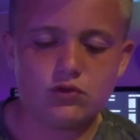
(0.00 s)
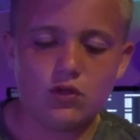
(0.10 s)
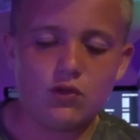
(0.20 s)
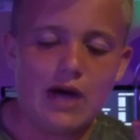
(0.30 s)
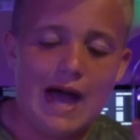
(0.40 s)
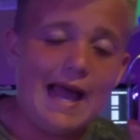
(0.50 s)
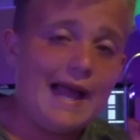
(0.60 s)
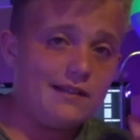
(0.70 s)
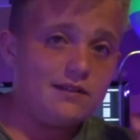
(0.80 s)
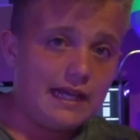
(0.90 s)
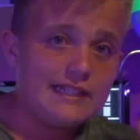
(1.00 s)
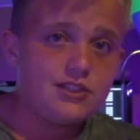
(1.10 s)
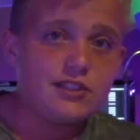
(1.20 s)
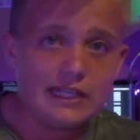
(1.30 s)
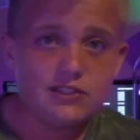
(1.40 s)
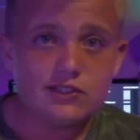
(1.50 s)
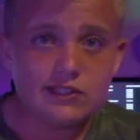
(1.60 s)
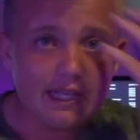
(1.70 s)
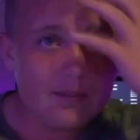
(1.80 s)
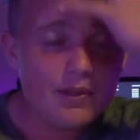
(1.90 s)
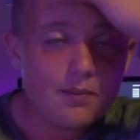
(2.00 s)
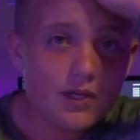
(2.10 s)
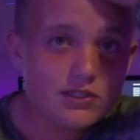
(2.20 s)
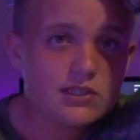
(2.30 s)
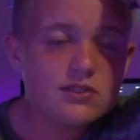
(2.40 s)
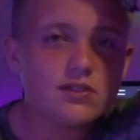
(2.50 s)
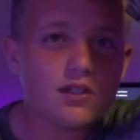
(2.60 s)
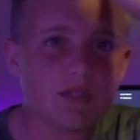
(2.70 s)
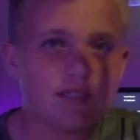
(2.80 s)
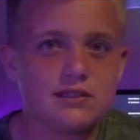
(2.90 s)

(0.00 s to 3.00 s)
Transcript: So I, I actually like beatboxing, so.